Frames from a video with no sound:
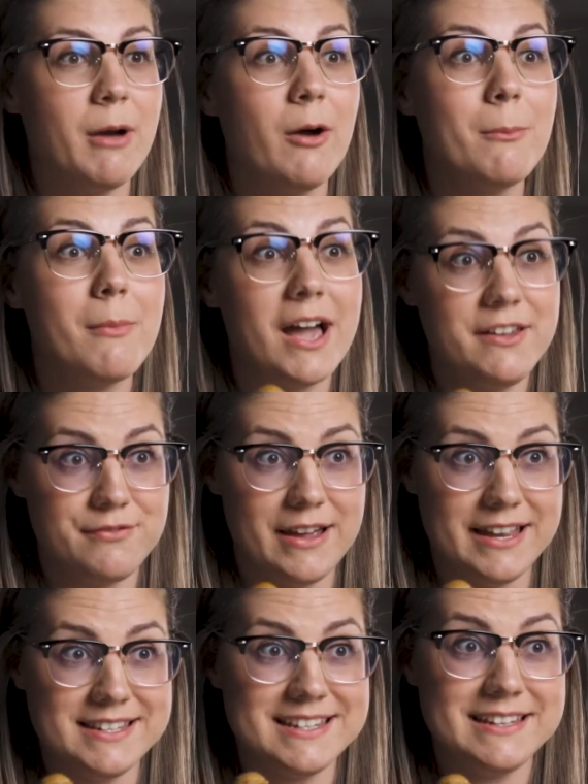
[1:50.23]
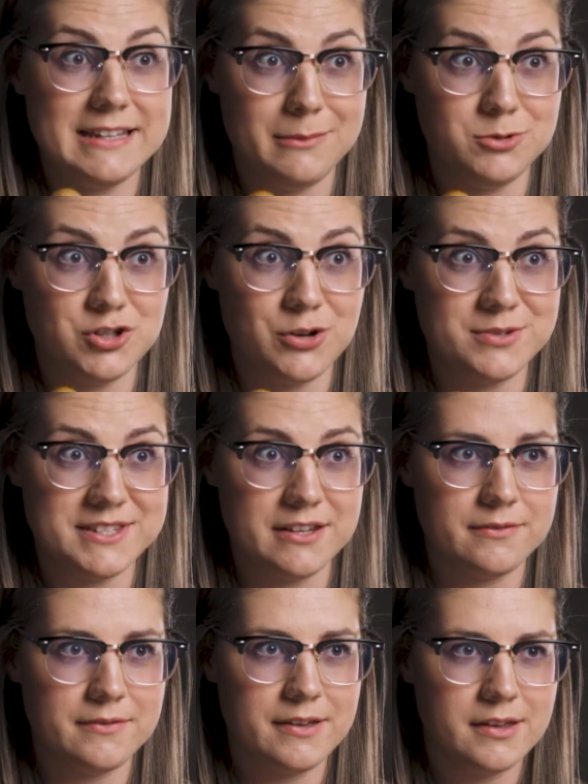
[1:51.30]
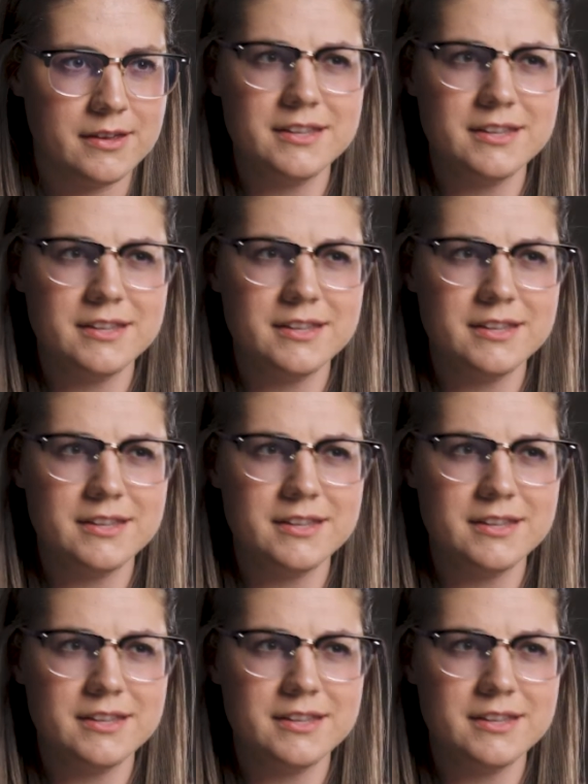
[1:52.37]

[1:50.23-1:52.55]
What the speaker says: about my friend named Joseph.